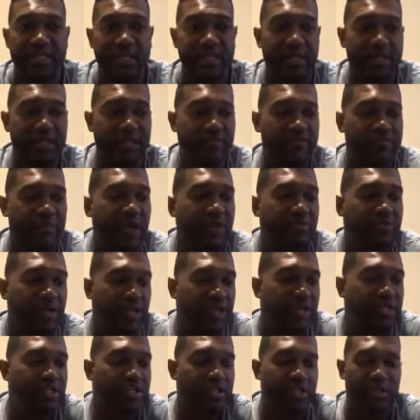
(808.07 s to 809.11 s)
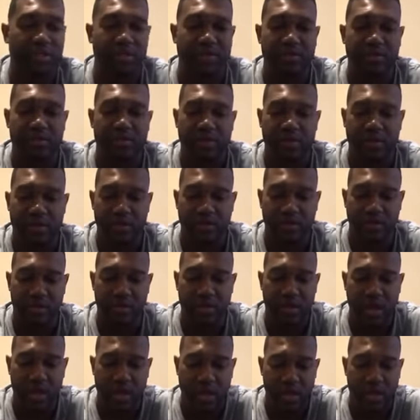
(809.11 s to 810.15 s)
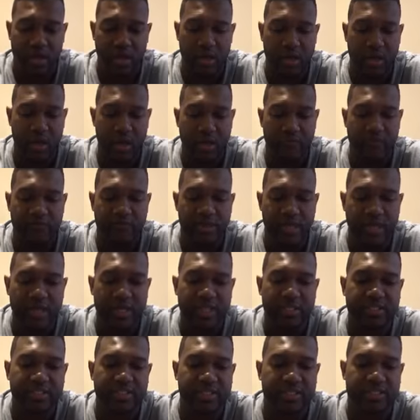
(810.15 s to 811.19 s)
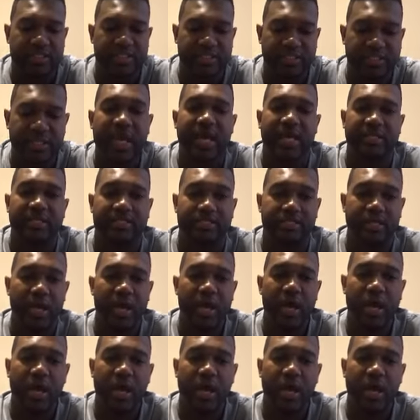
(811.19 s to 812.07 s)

the the foundation the the the uh, of Gideon's success.